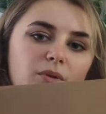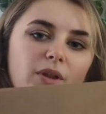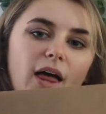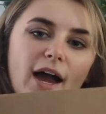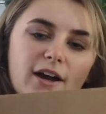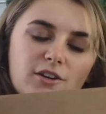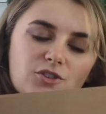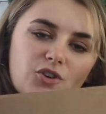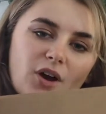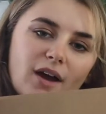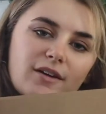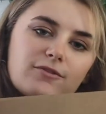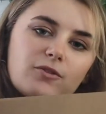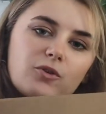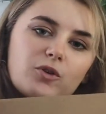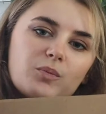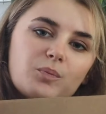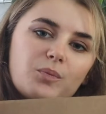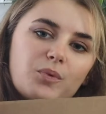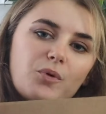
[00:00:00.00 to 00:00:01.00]
black
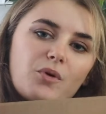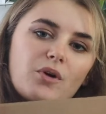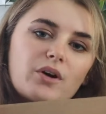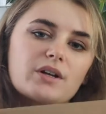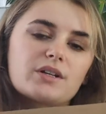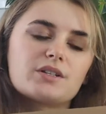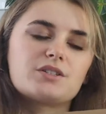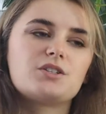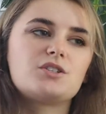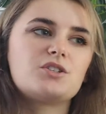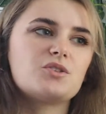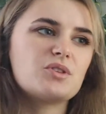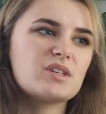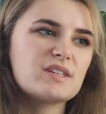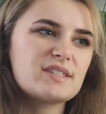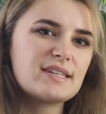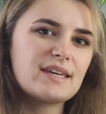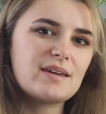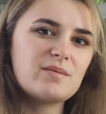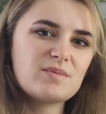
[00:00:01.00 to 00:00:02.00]
trifold board to do
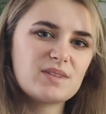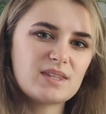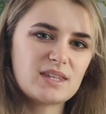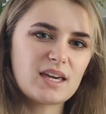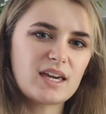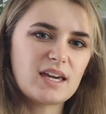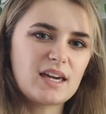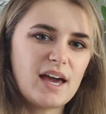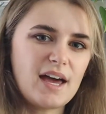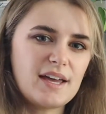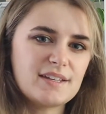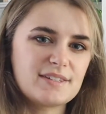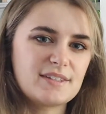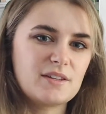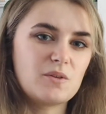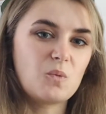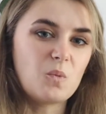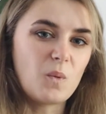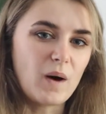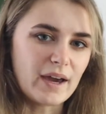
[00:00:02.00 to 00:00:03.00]
the same thing as
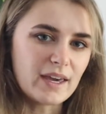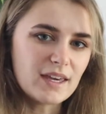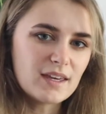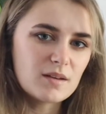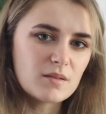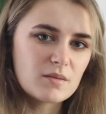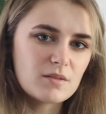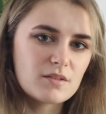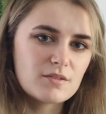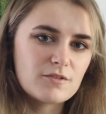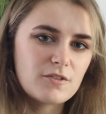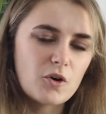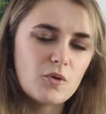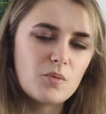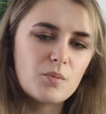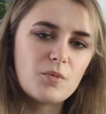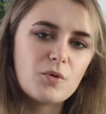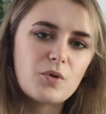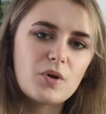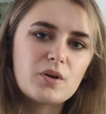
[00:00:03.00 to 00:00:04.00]
the white
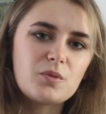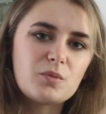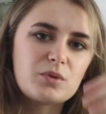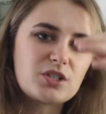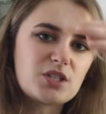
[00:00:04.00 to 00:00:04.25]
foam board,